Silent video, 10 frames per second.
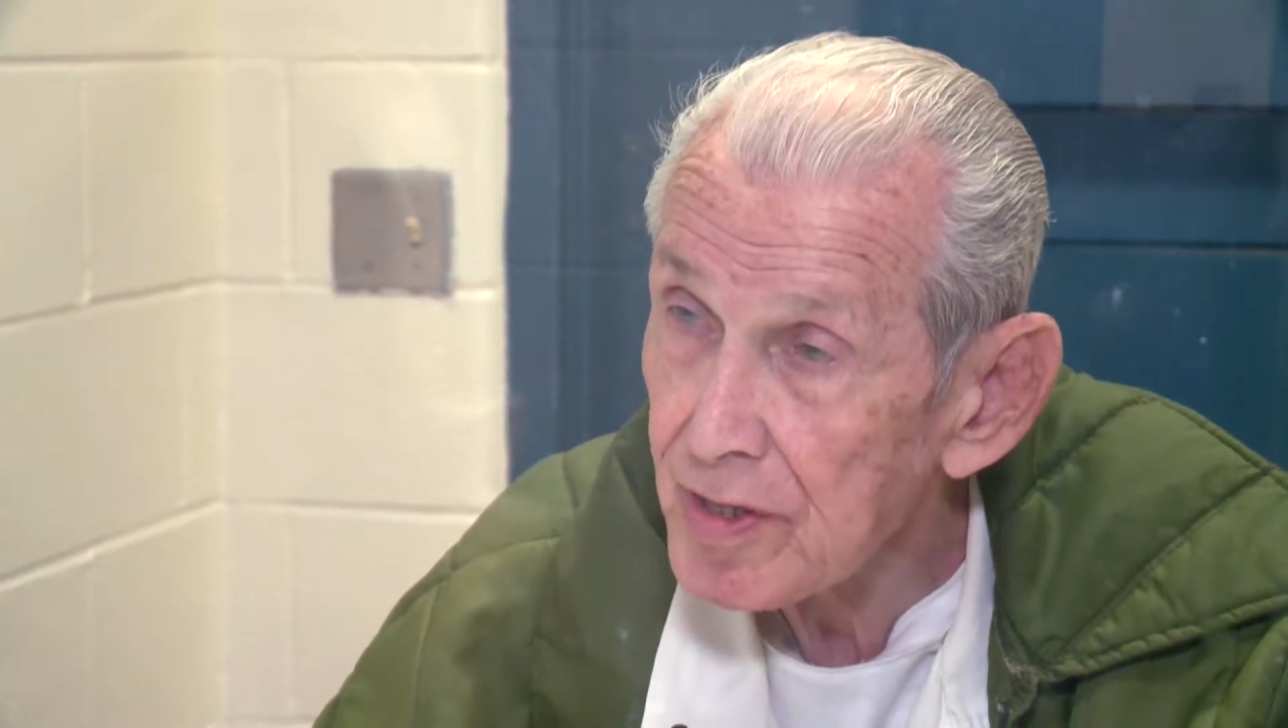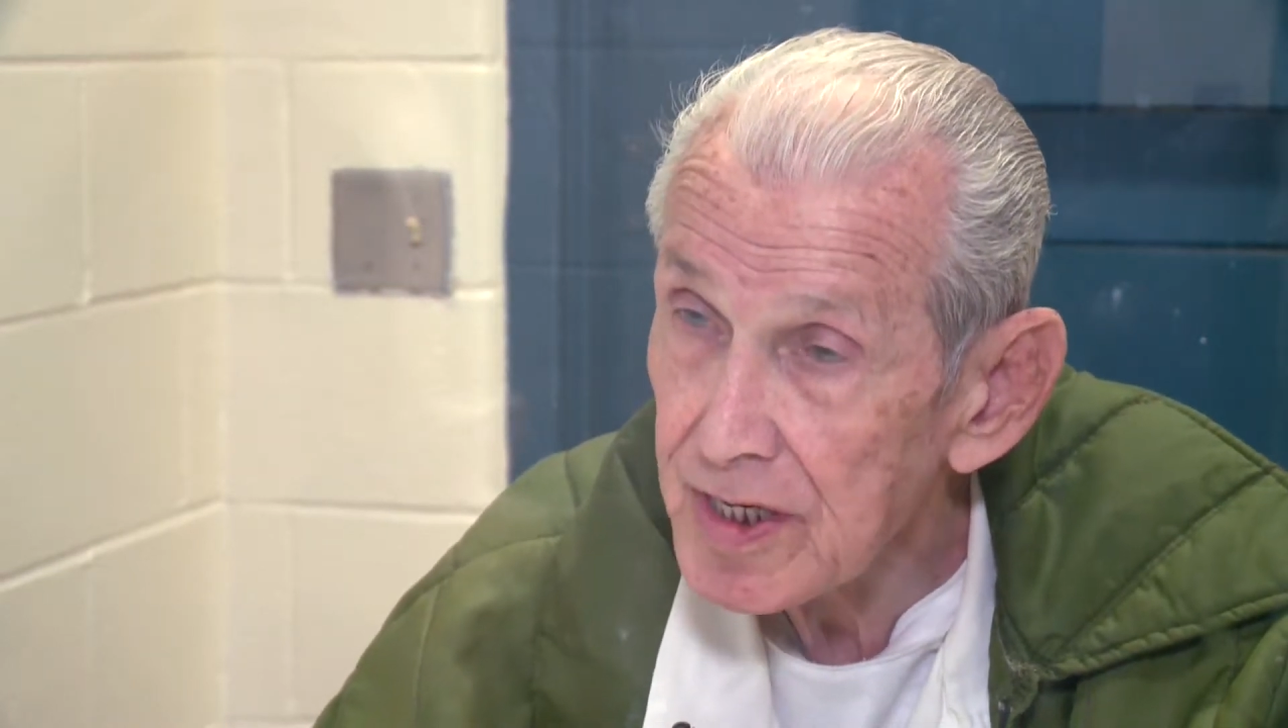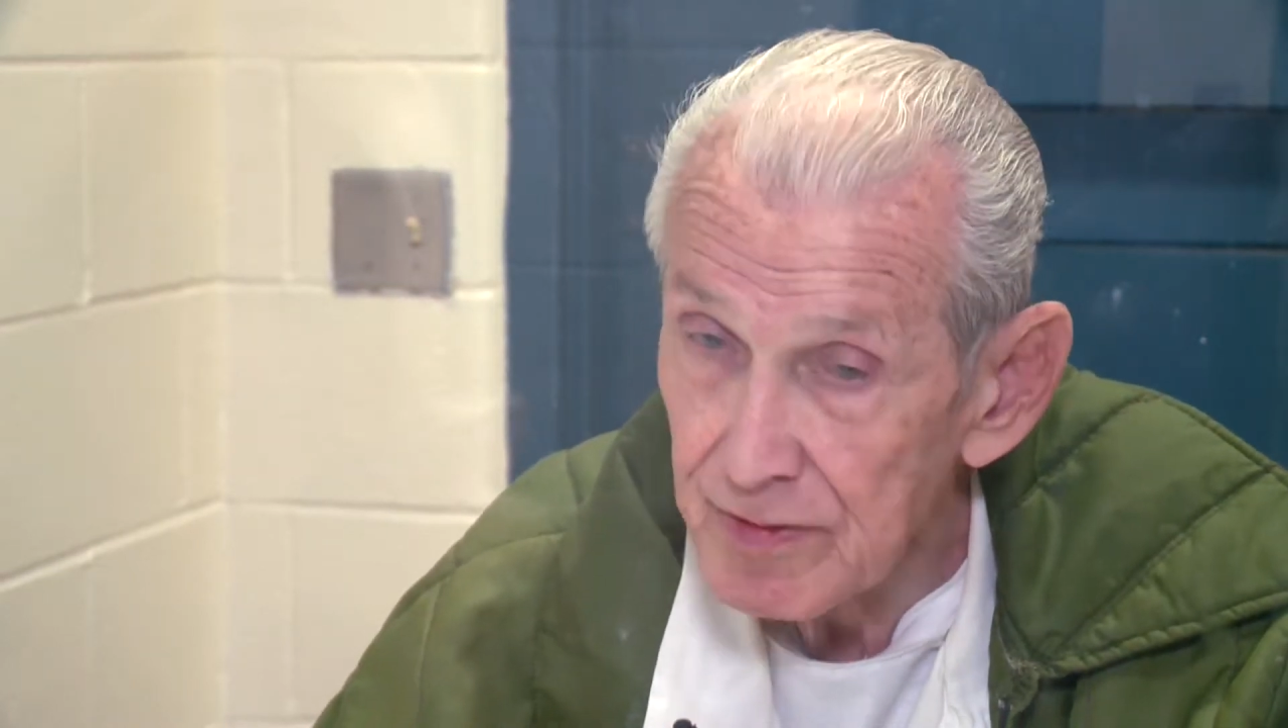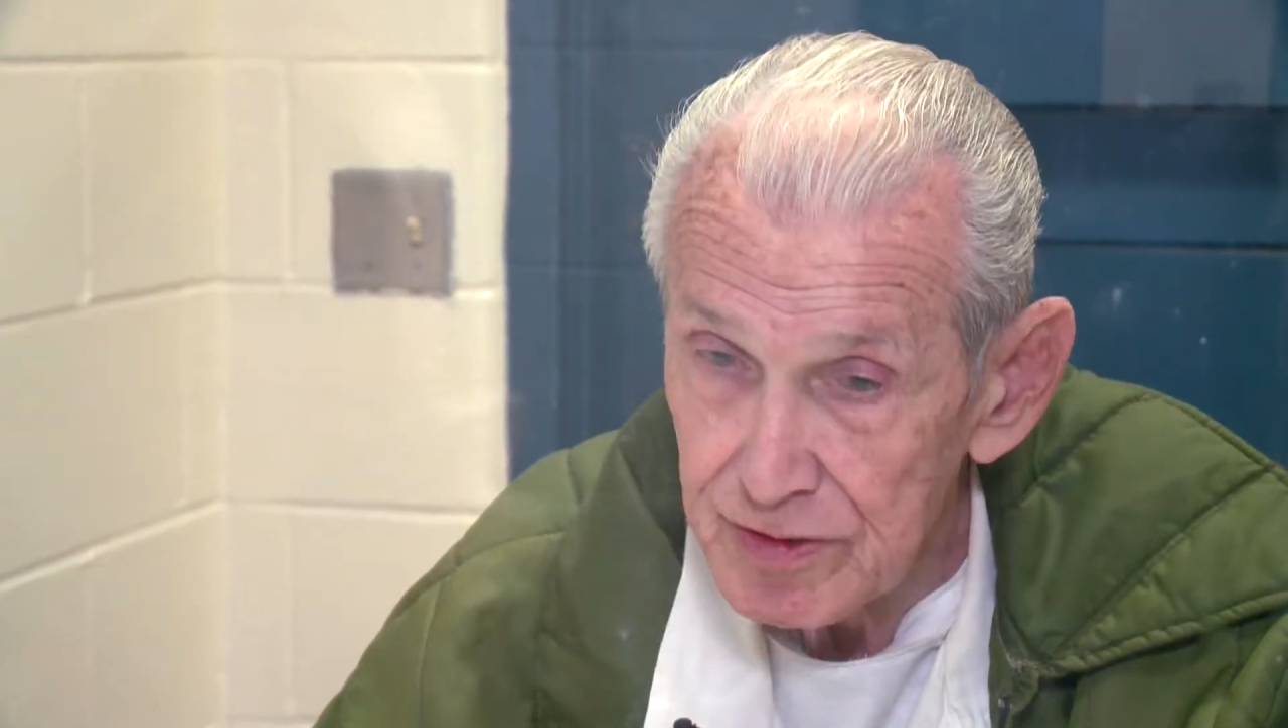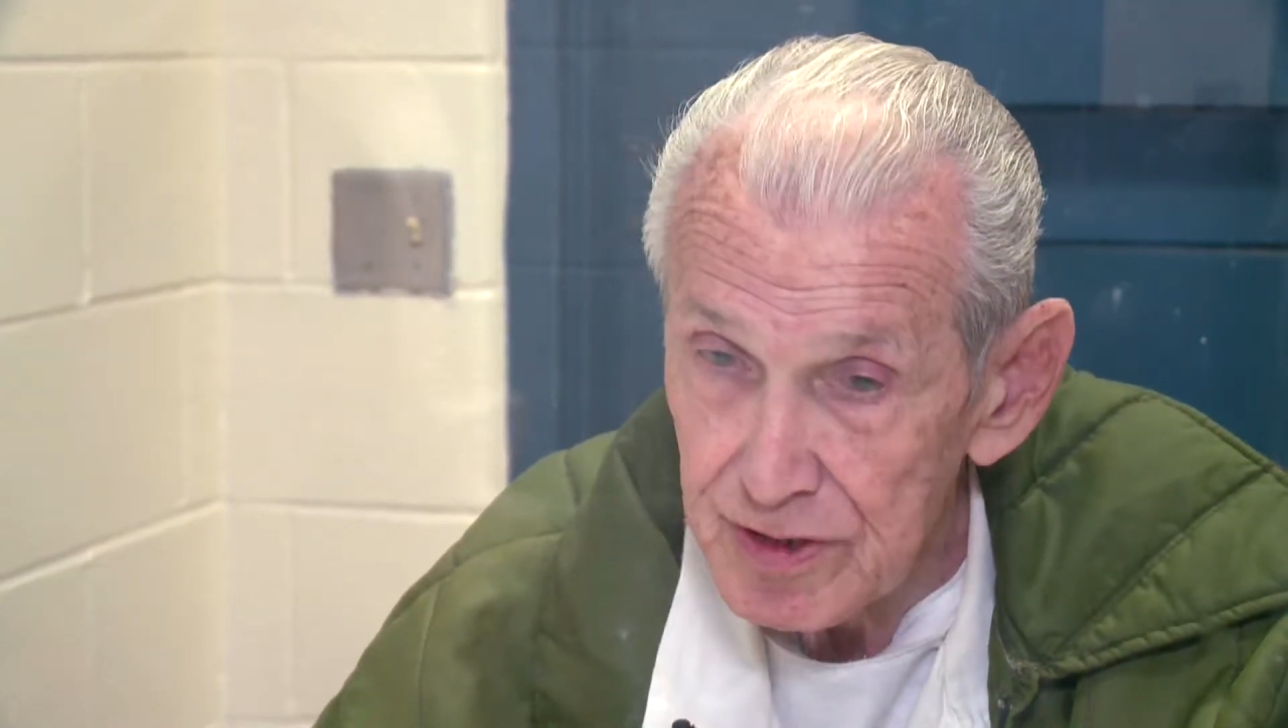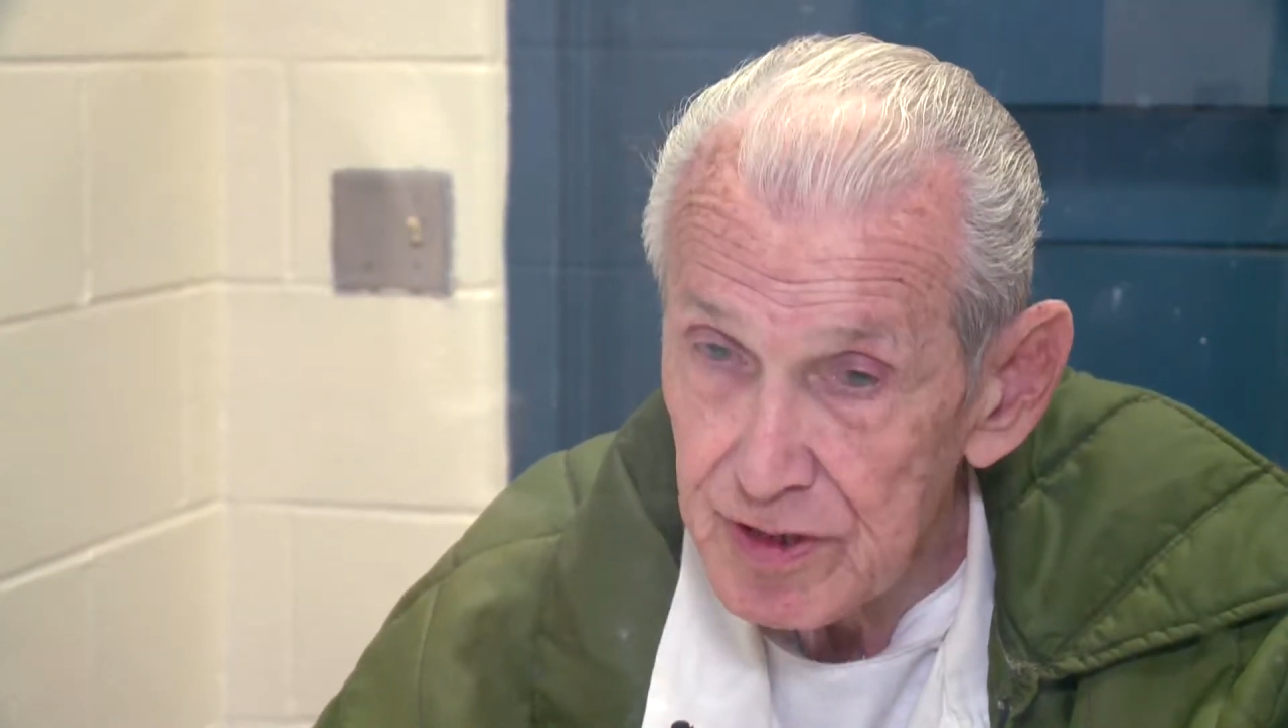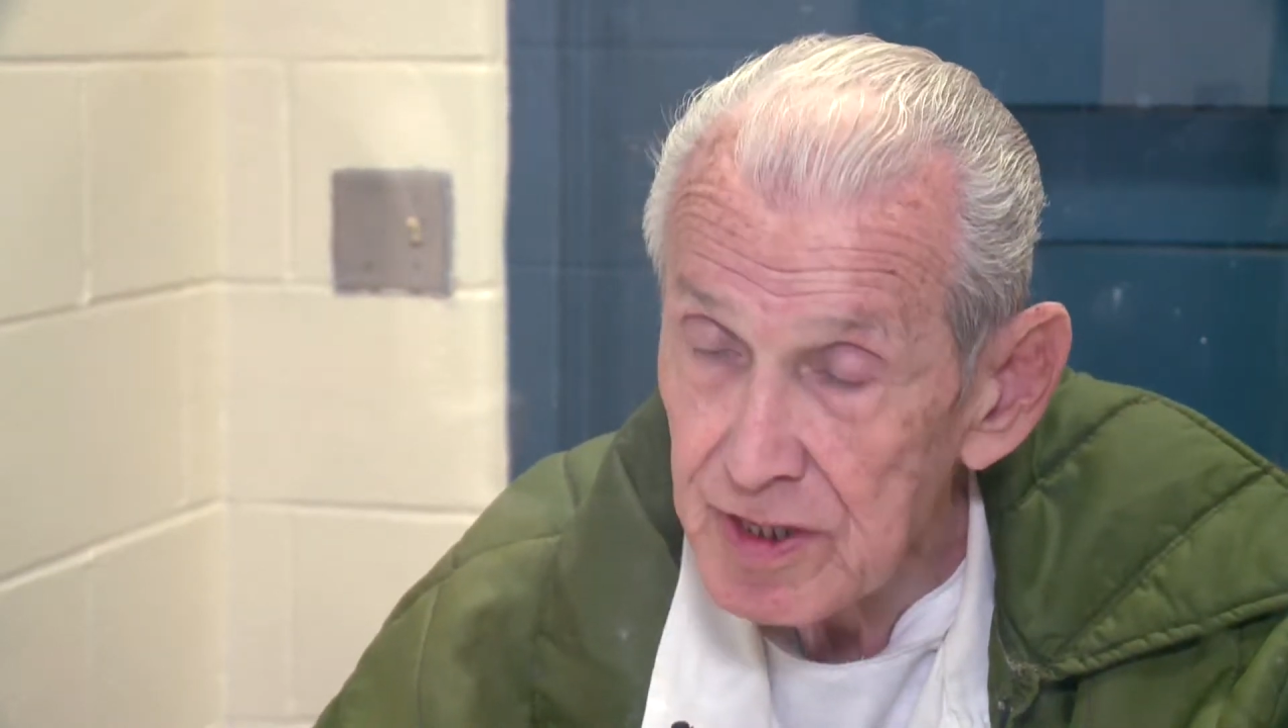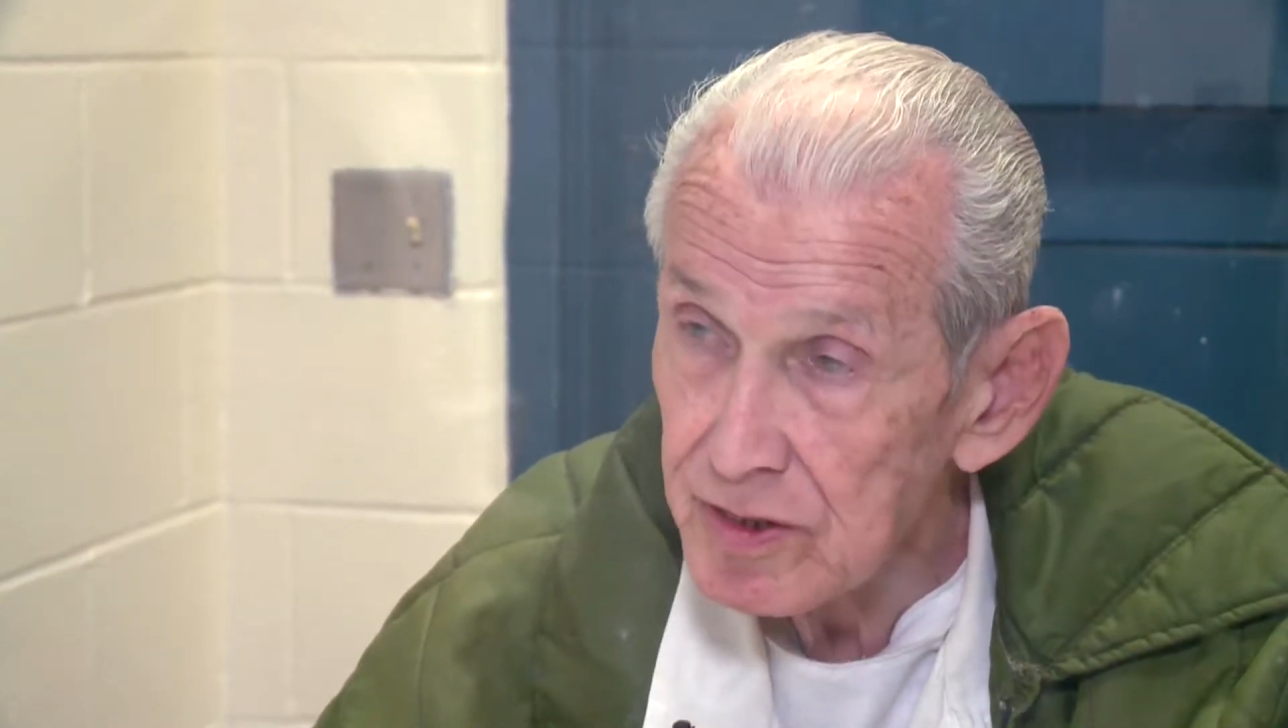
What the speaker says: him,